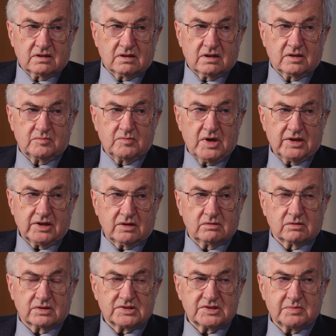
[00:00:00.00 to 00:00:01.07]
And
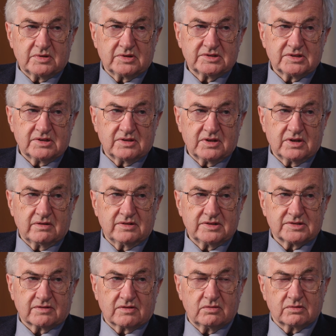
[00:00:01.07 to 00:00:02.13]
medical conspiracy
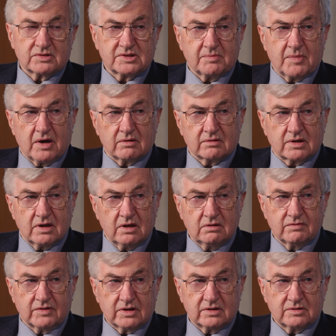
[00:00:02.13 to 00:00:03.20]
theories, of course, about
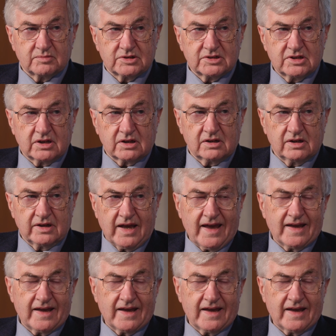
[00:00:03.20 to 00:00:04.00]
COVID, particularly